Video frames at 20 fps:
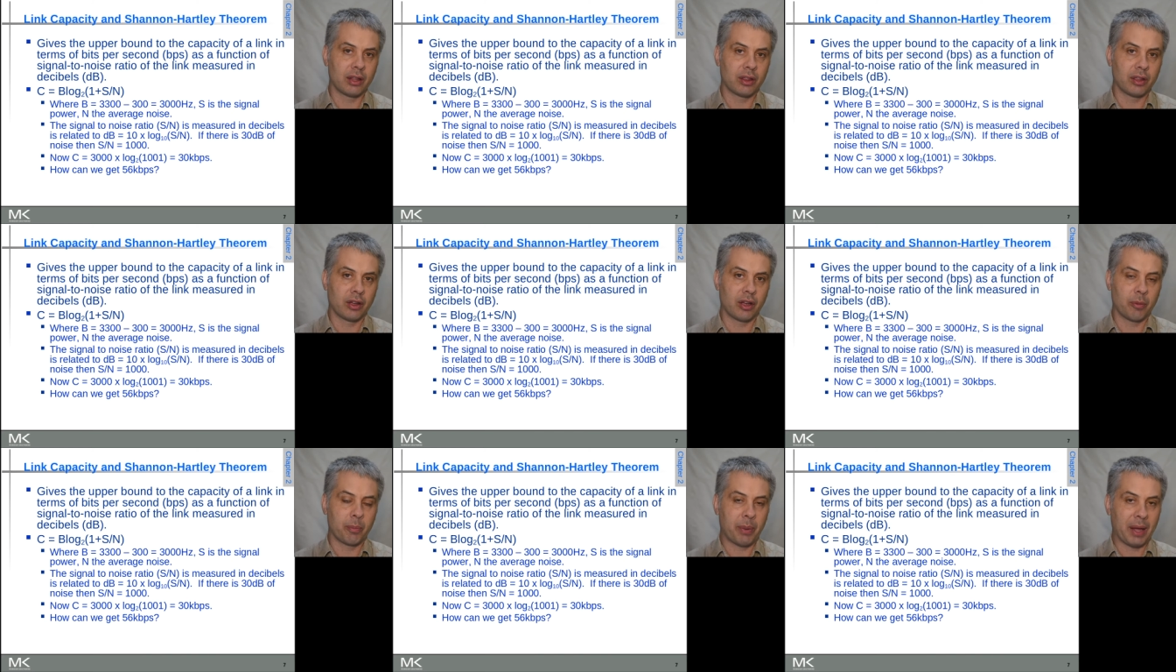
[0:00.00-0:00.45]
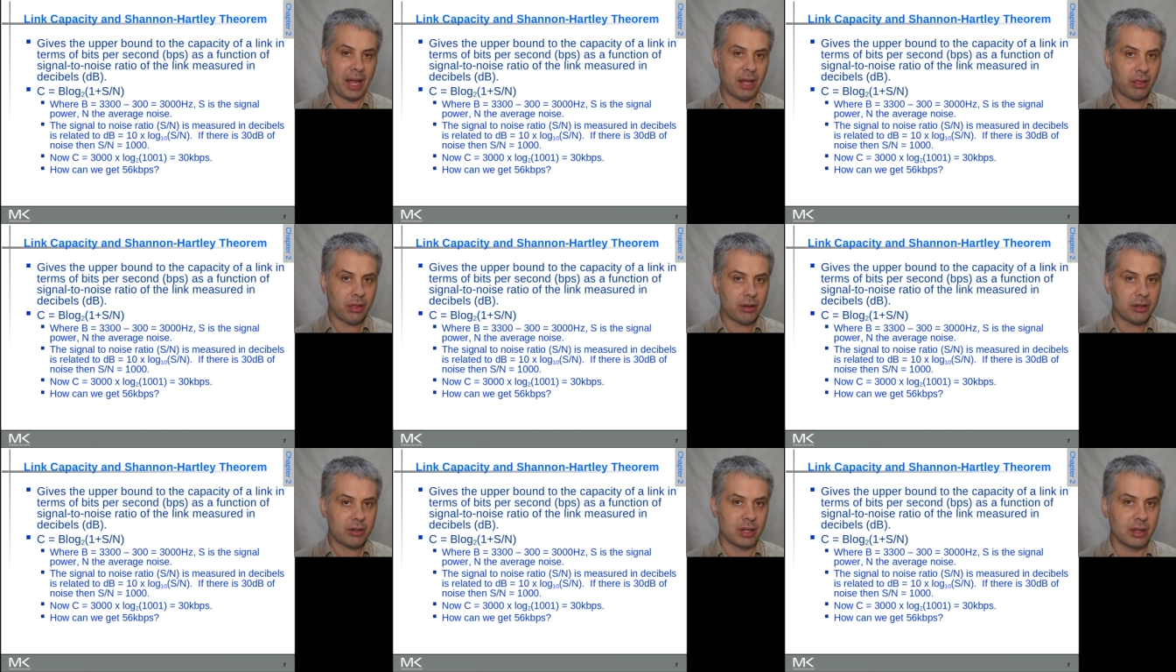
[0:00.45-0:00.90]

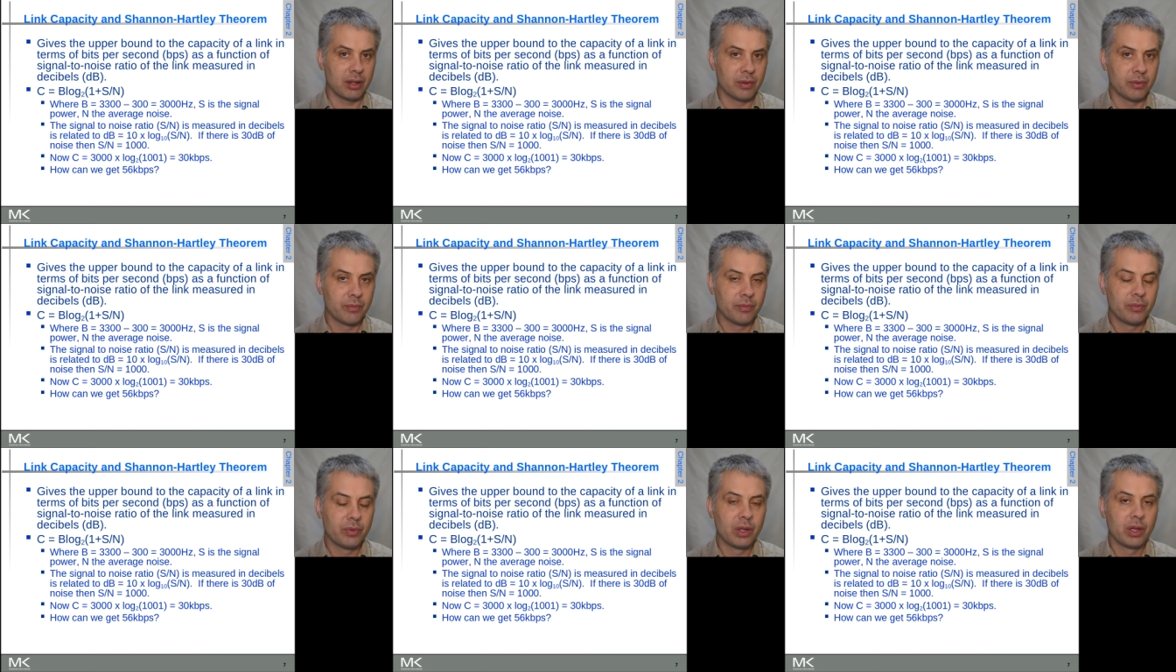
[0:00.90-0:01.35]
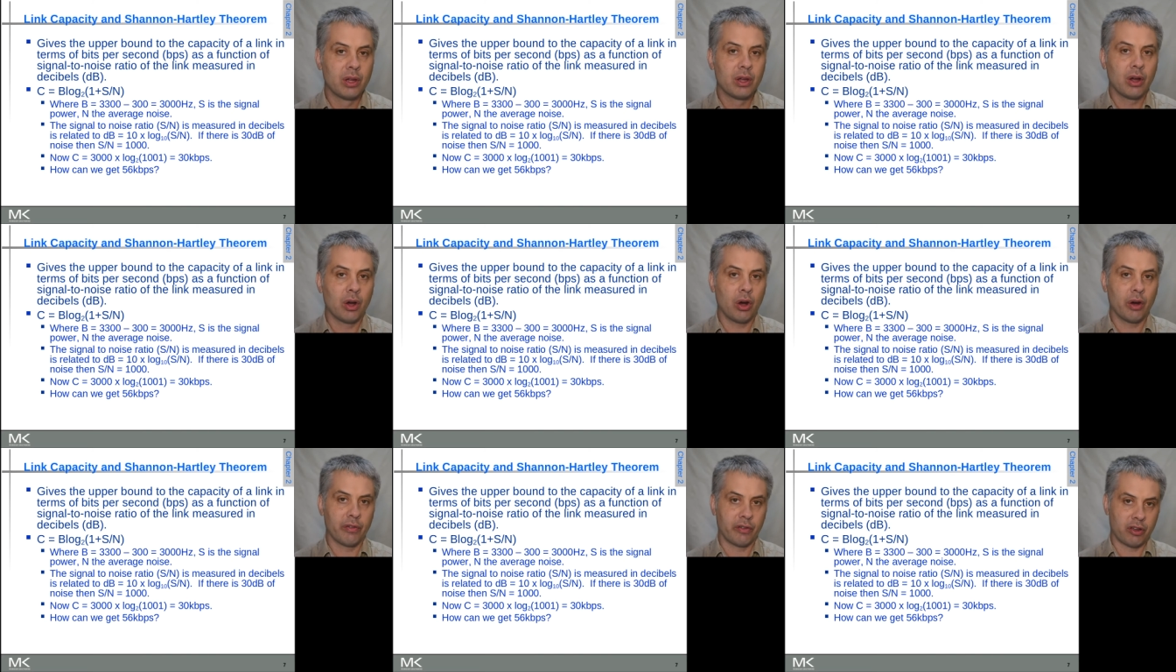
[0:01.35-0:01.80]
capacity
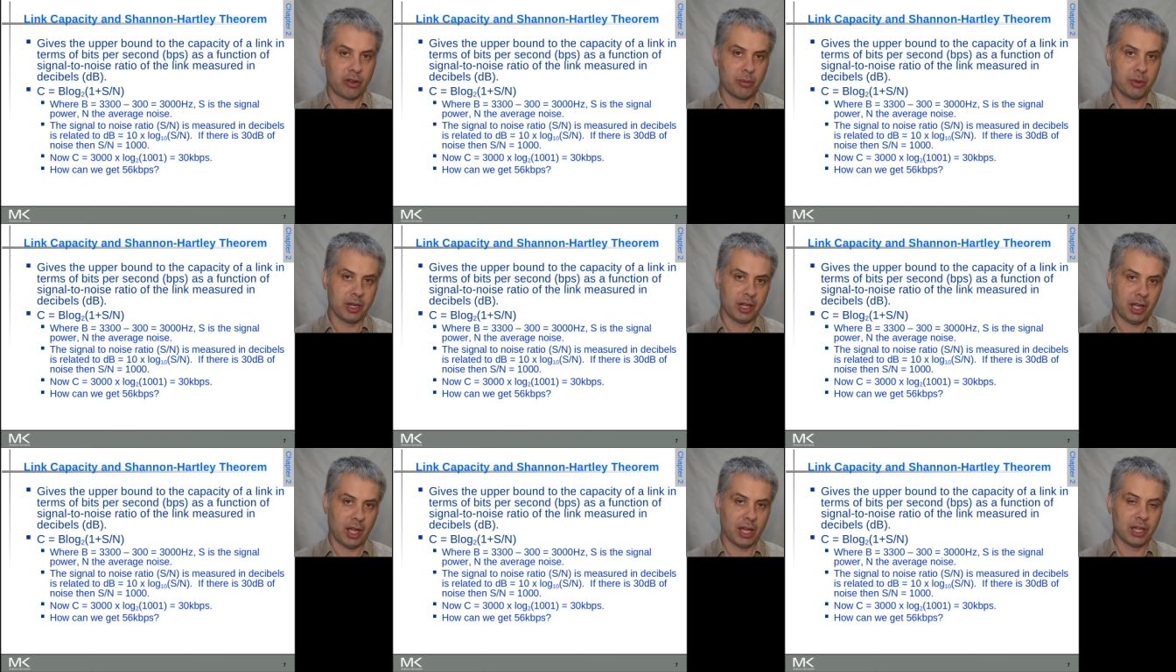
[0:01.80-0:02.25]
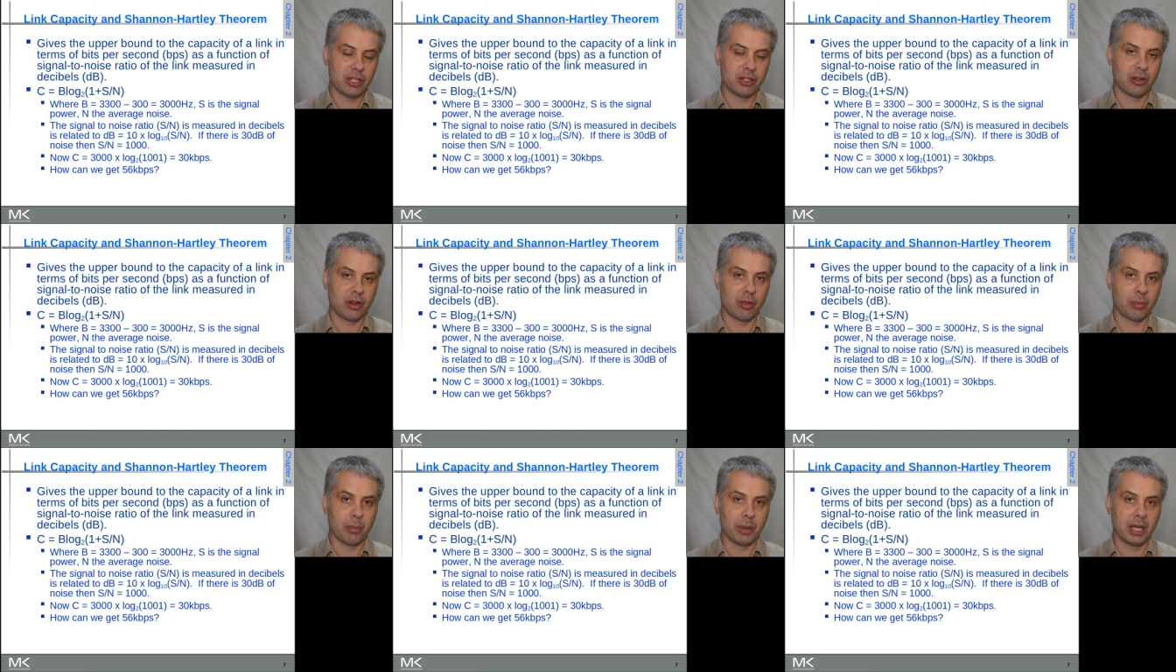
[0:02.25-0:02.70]
of
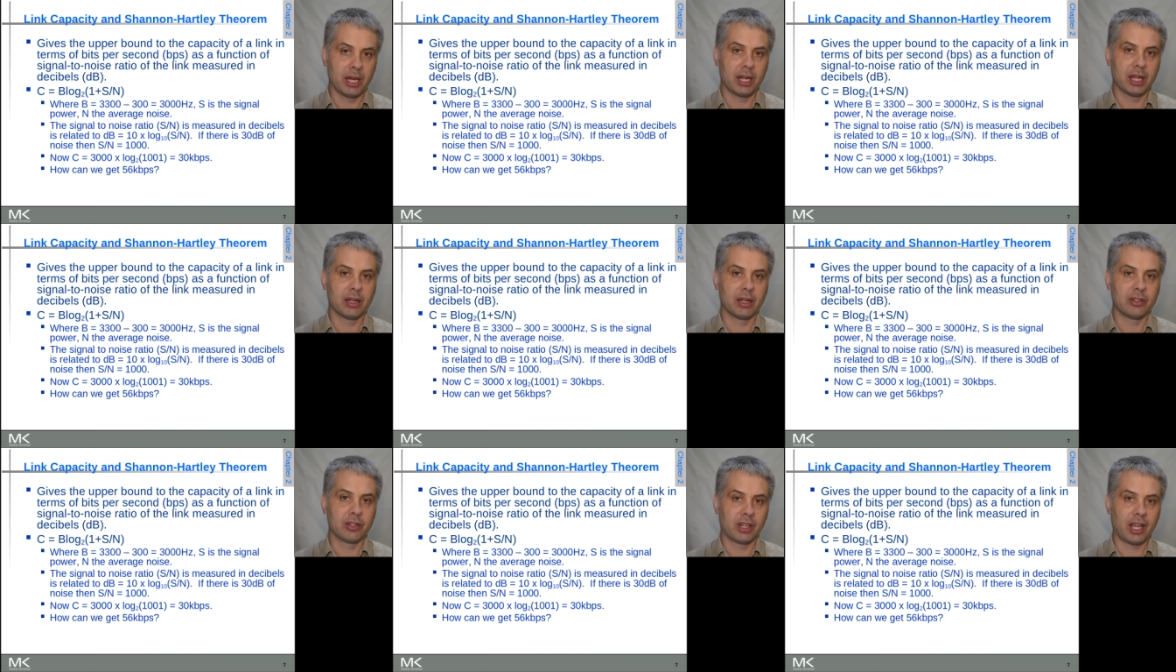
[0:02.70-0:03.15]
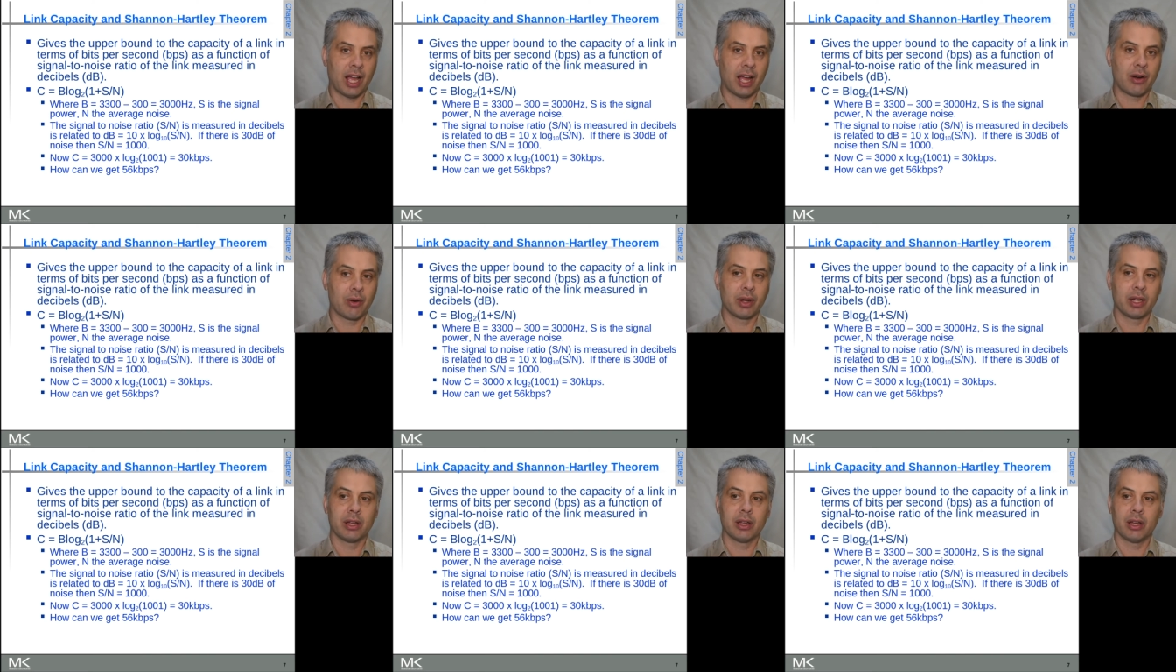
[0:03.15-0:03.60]
communications media to
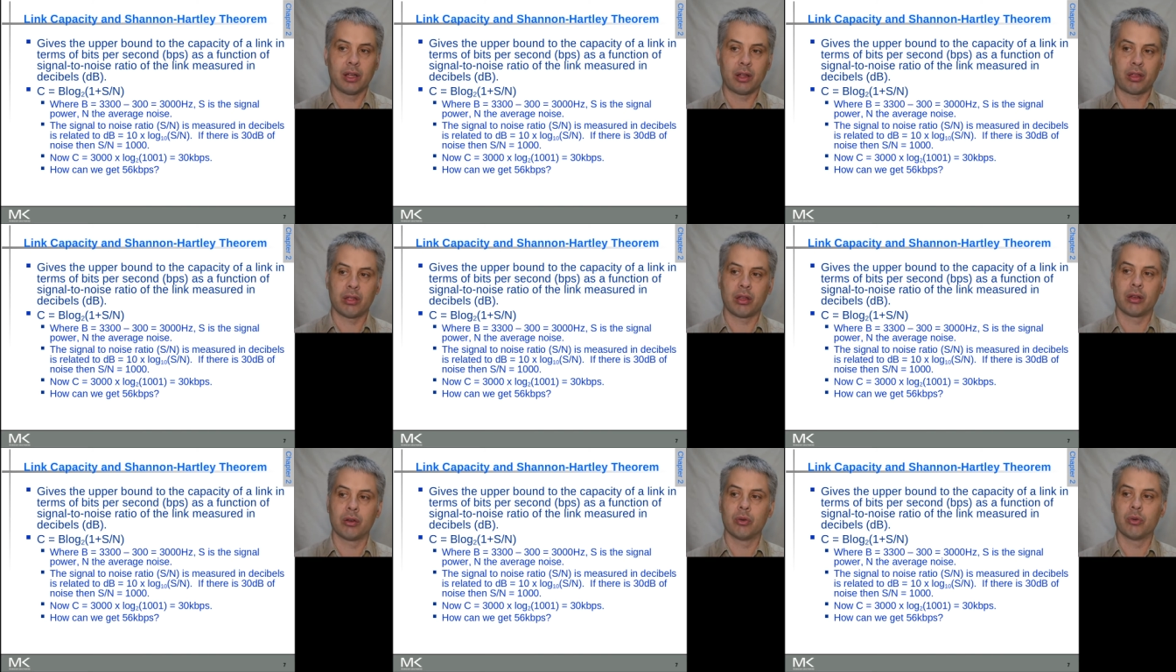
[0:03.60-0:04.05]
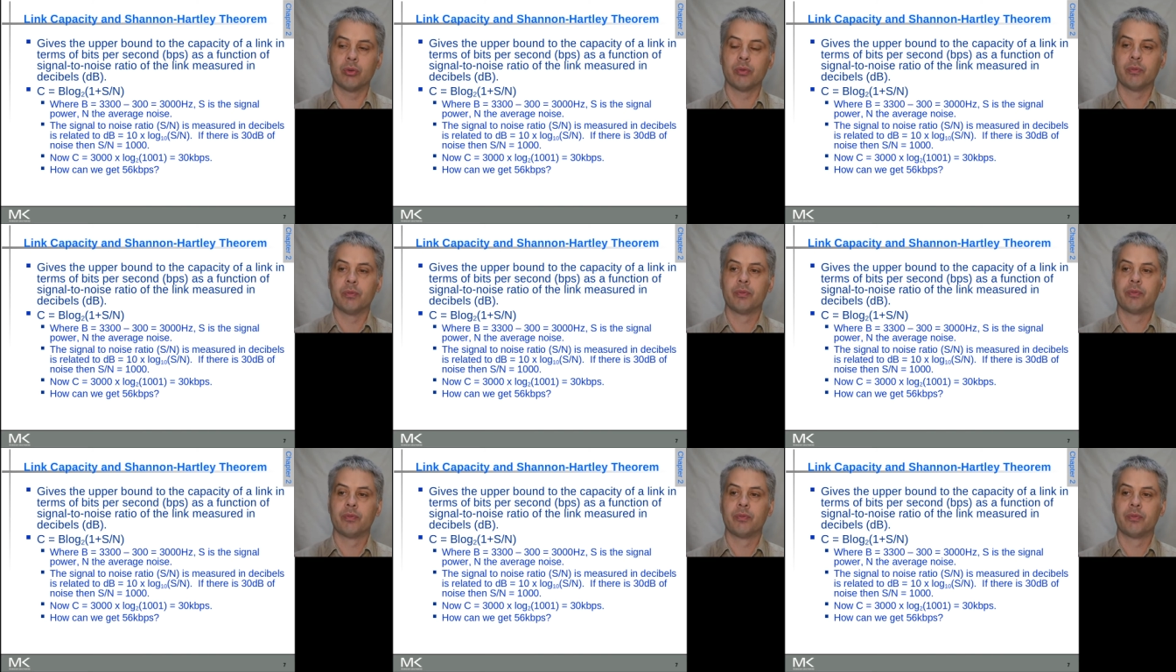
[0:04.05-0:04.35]
carry a signal